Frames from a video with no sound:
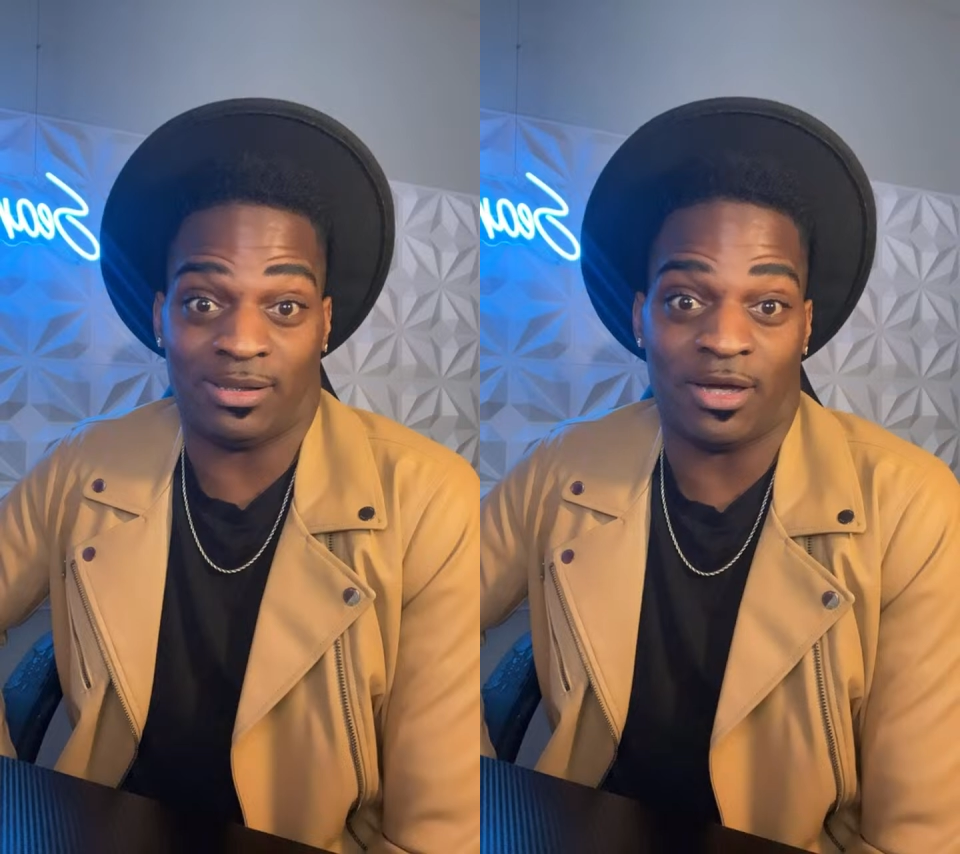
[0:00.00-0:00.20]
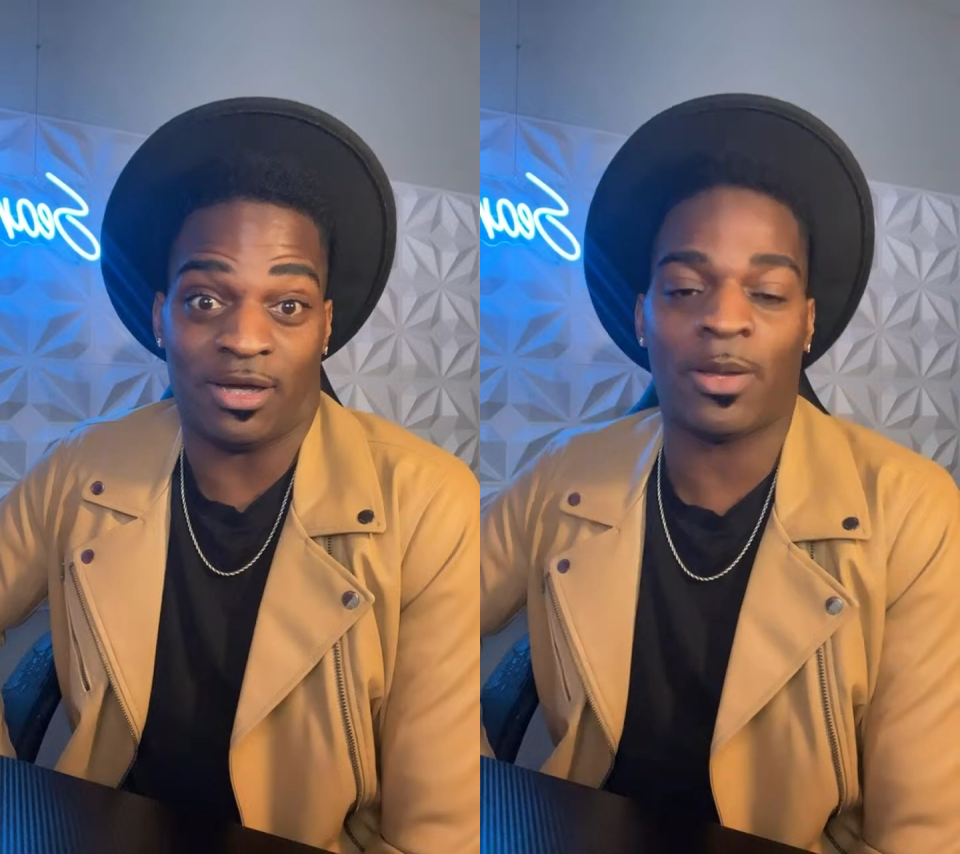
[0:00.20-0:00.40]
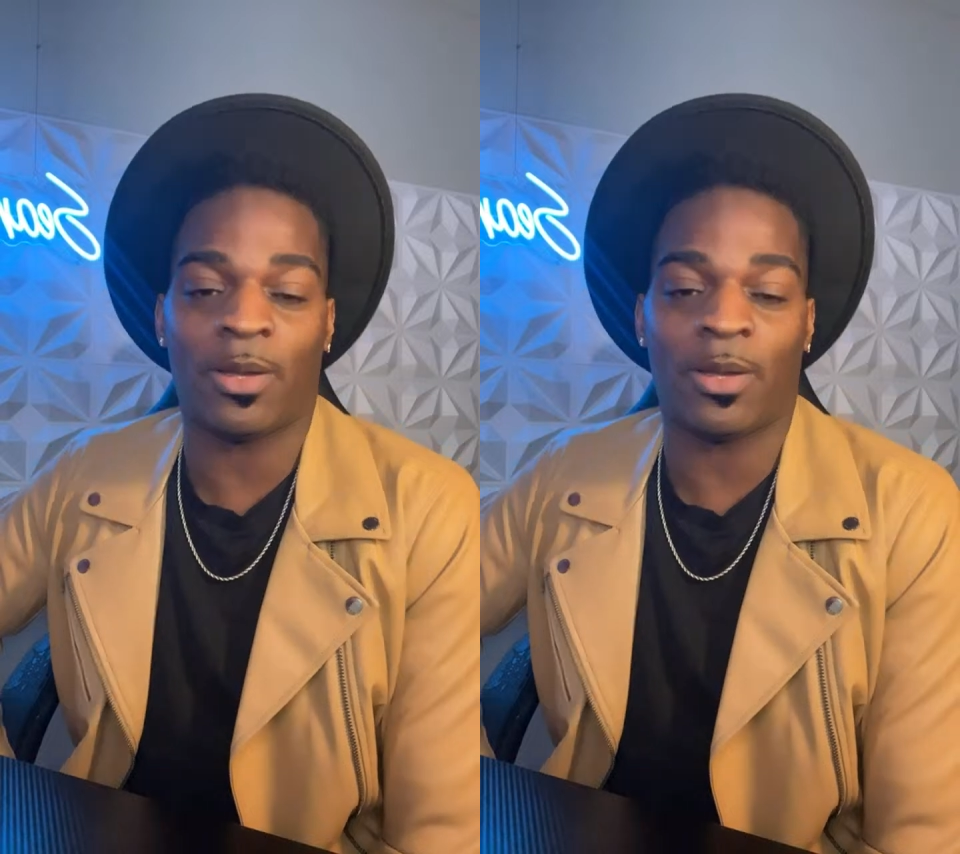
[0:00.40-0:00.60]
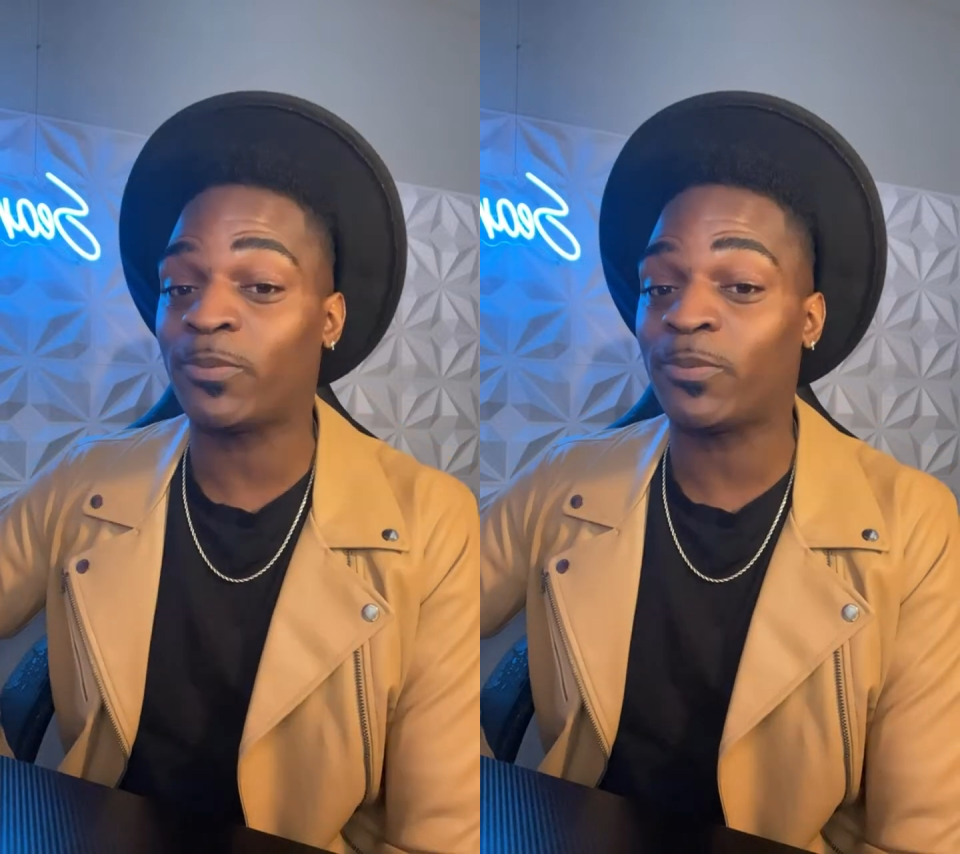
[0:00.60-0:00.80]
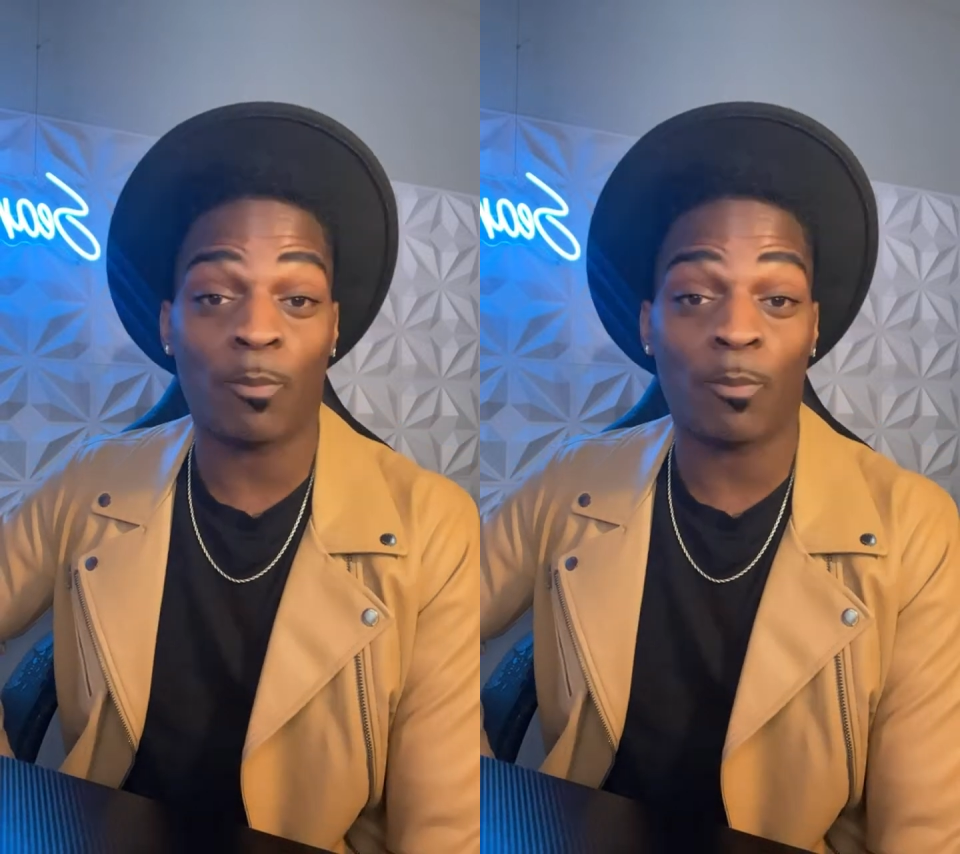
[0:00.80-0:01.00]
you know, and
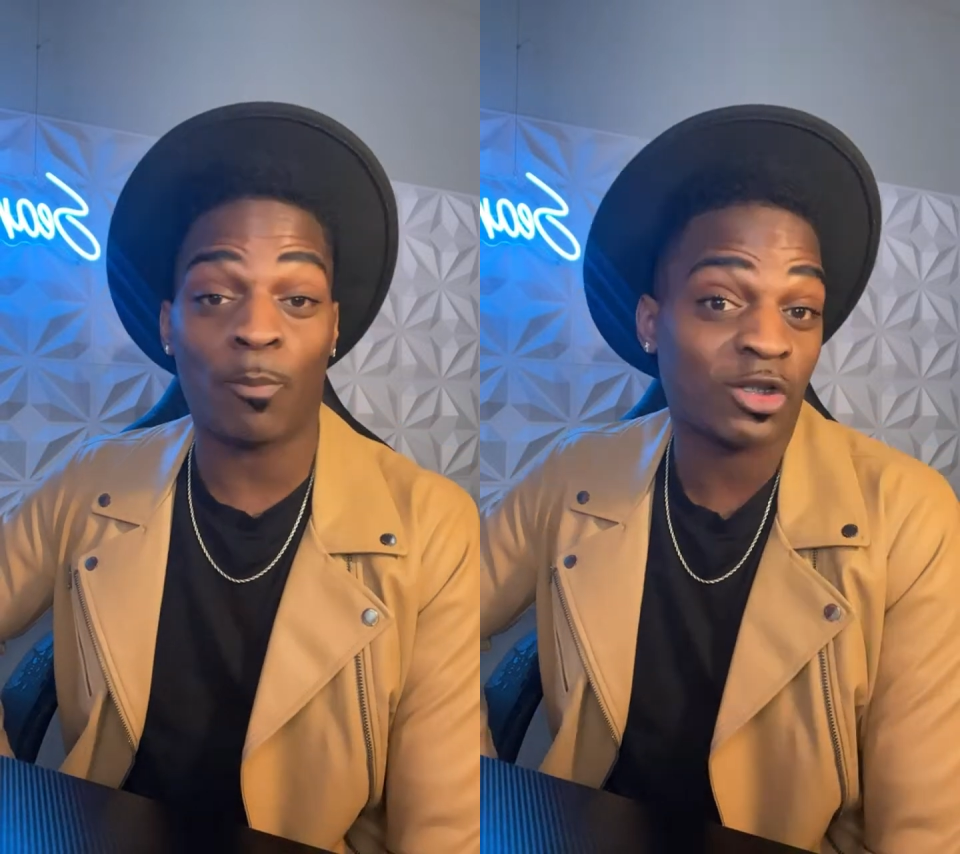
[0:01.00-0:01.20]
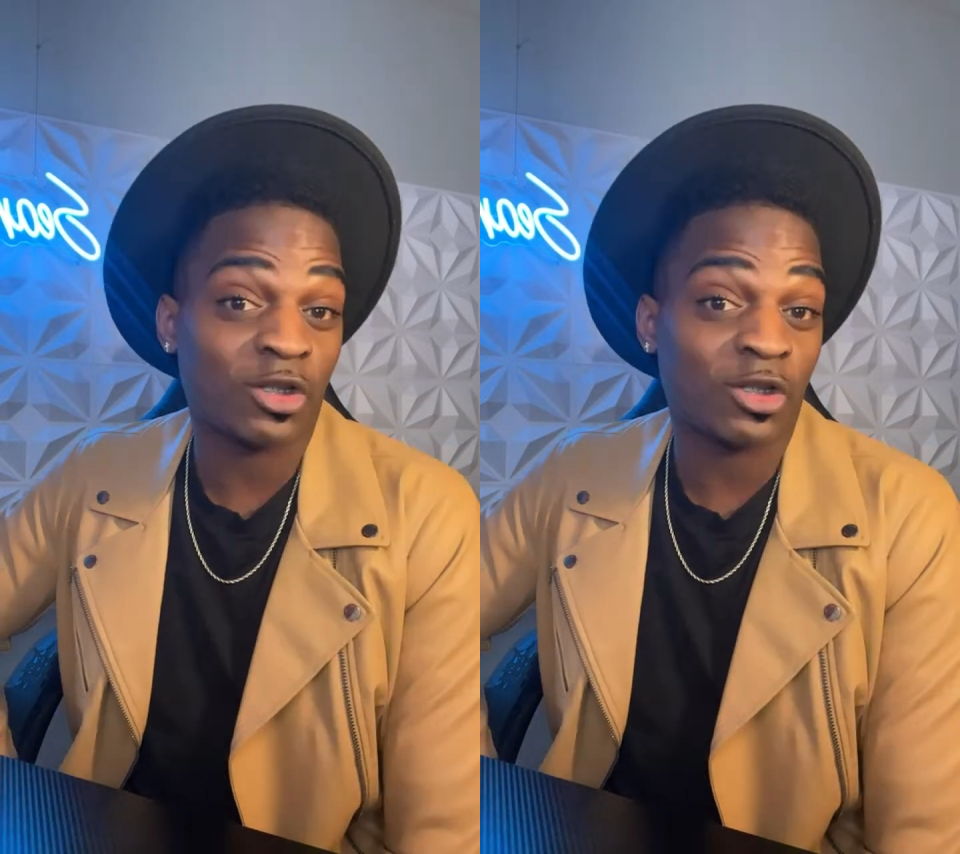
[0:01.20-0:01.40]
people support